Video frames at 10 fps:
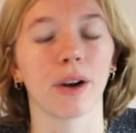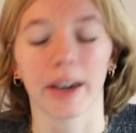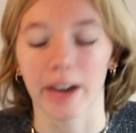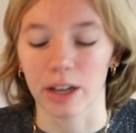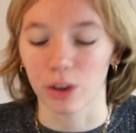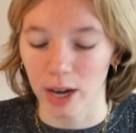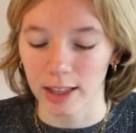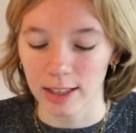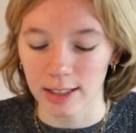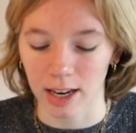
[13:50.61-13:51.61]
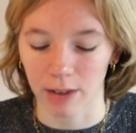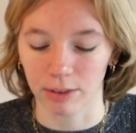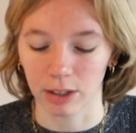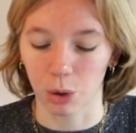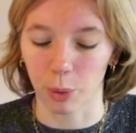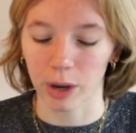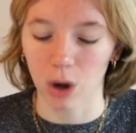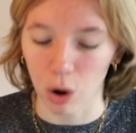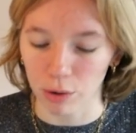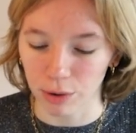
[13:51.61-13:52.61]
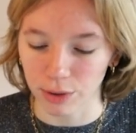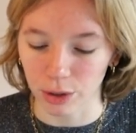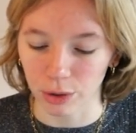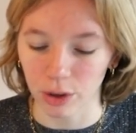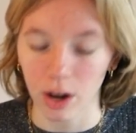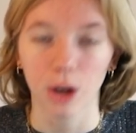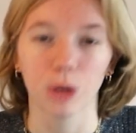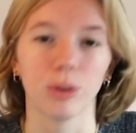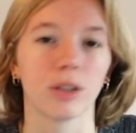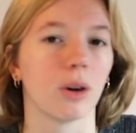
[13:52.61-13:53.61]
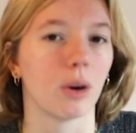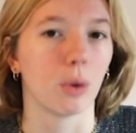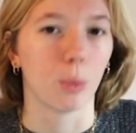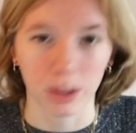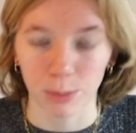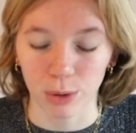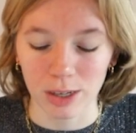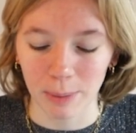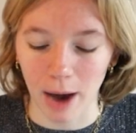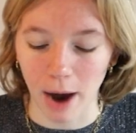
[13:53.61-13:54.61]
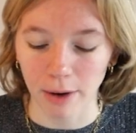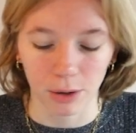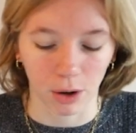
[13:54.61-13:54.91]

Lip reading: I can look at this and have a quick overview with what the book is about,